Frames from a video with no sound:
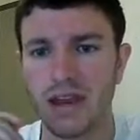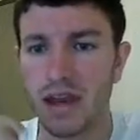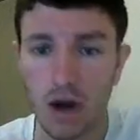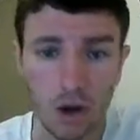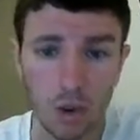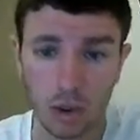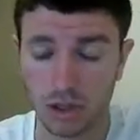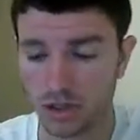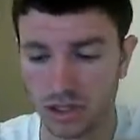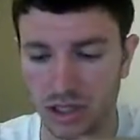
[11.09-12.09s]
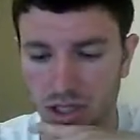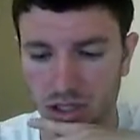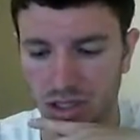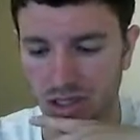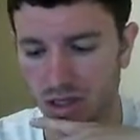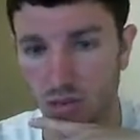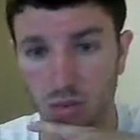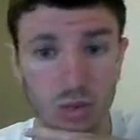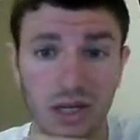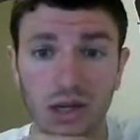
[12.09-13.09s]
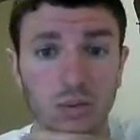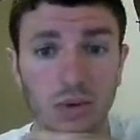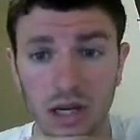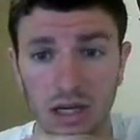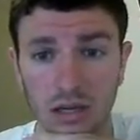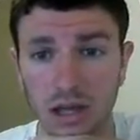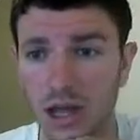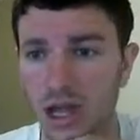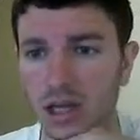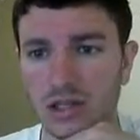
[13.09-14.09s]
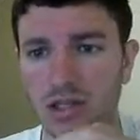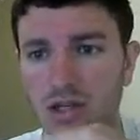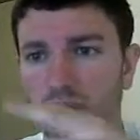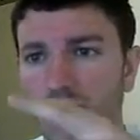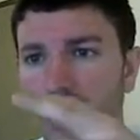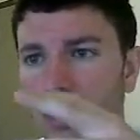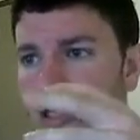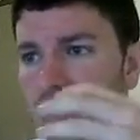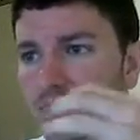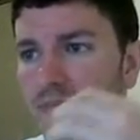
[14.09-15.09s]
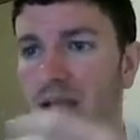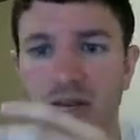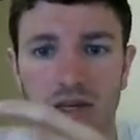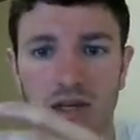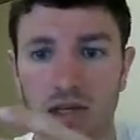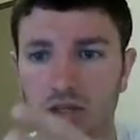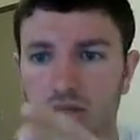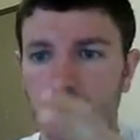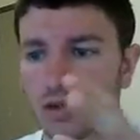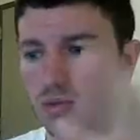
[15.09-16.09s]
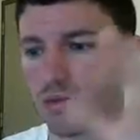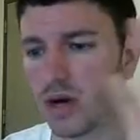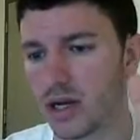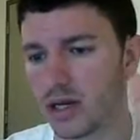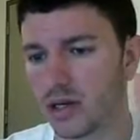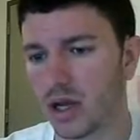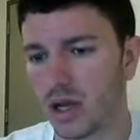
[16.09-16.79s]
narrow understanding in reading and writing and has gone and expanded into this wide